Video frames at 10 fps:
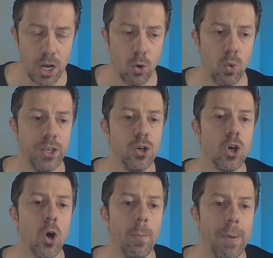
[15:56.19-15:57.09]
when you
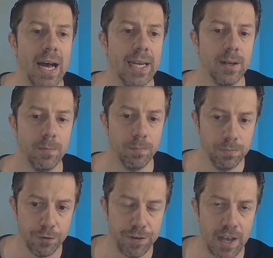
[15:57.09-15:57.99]
combine
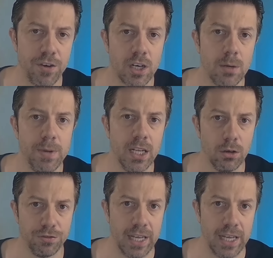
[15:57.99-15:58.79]
$500 million of